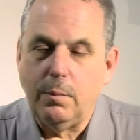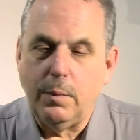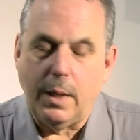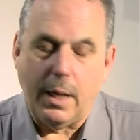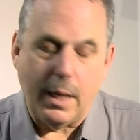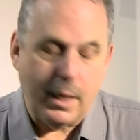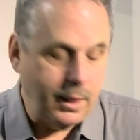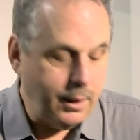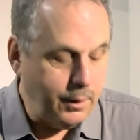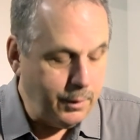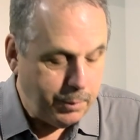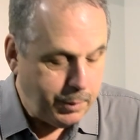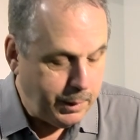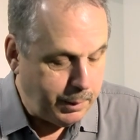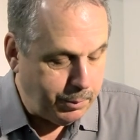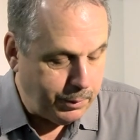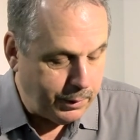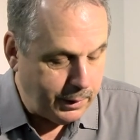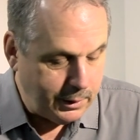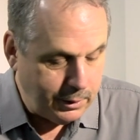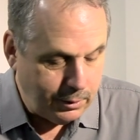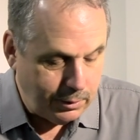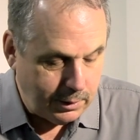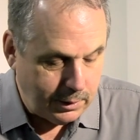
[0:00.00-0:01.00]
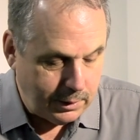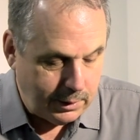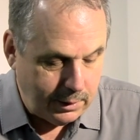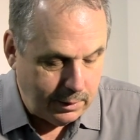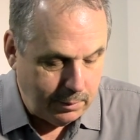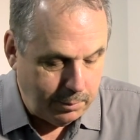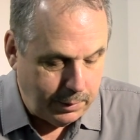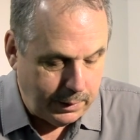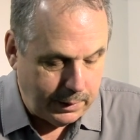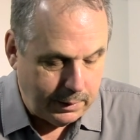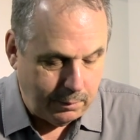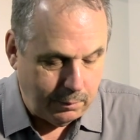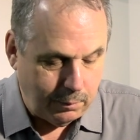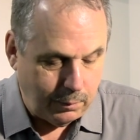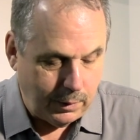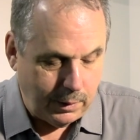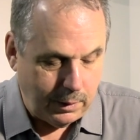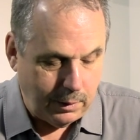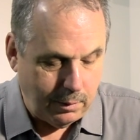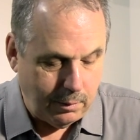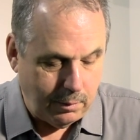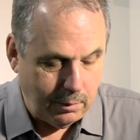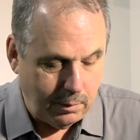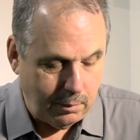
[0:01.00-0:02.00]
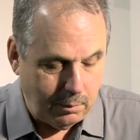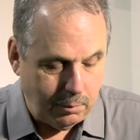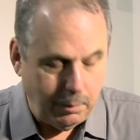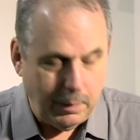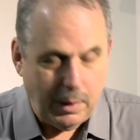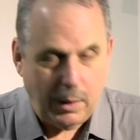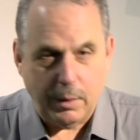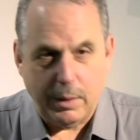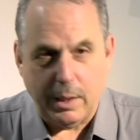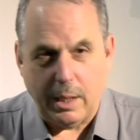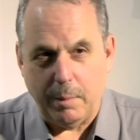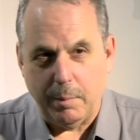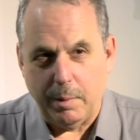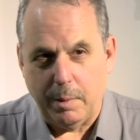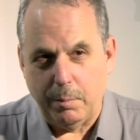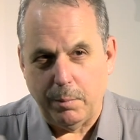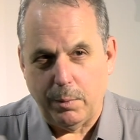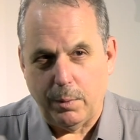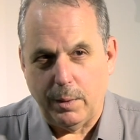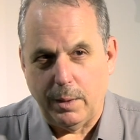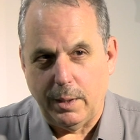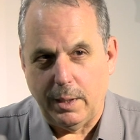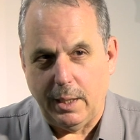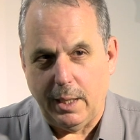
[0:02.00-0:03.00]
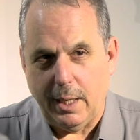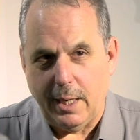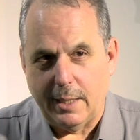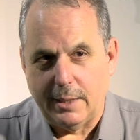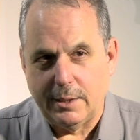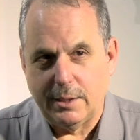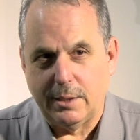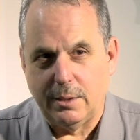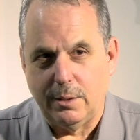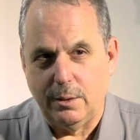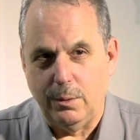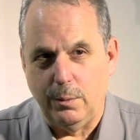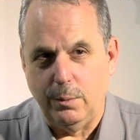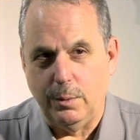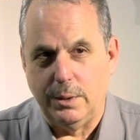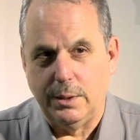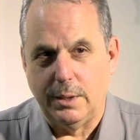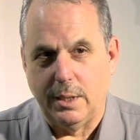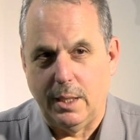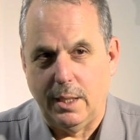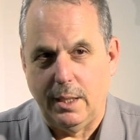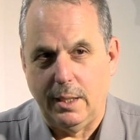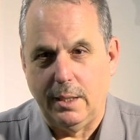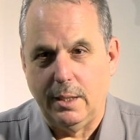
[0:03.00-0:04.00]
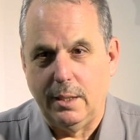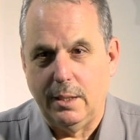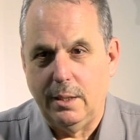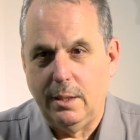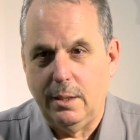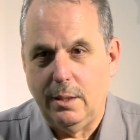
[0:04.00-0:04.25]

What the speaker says: We had other people interested, but when Mel came on board, he asked who was I